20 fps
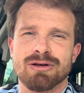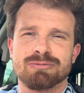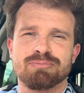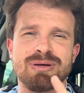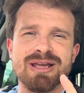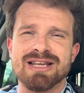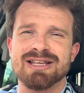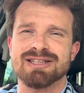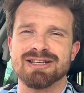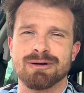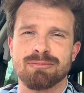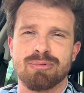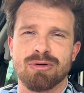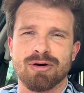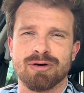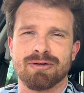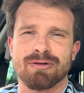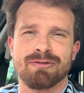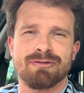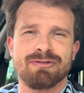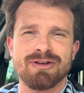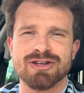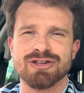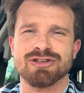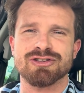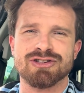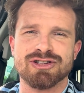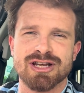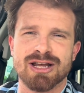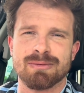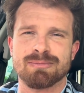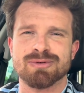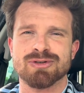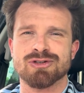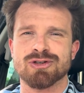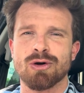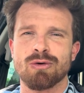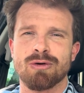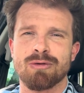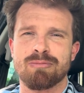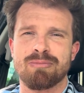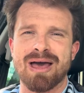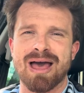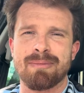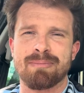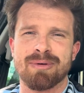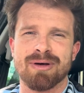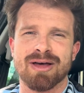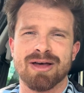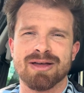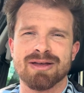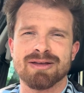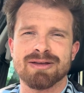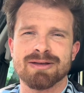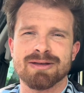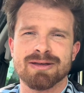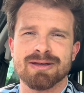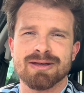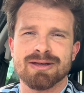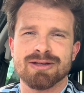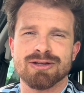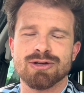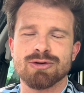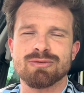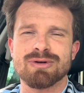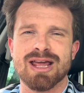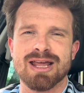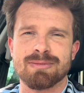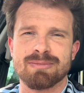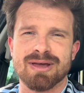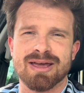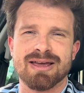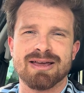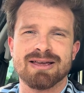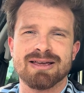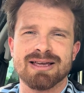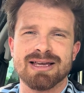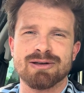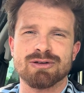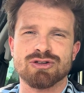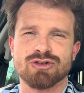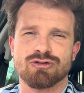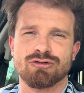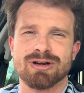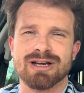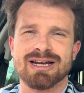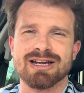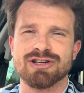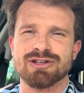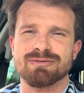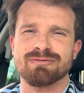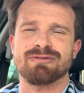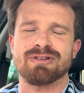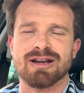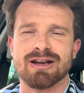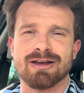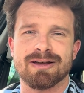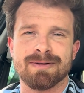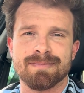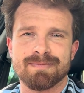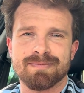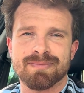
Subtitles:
Peas in a pod, fish and chips, salt and pepper, you name it. It was Grealish and Villa.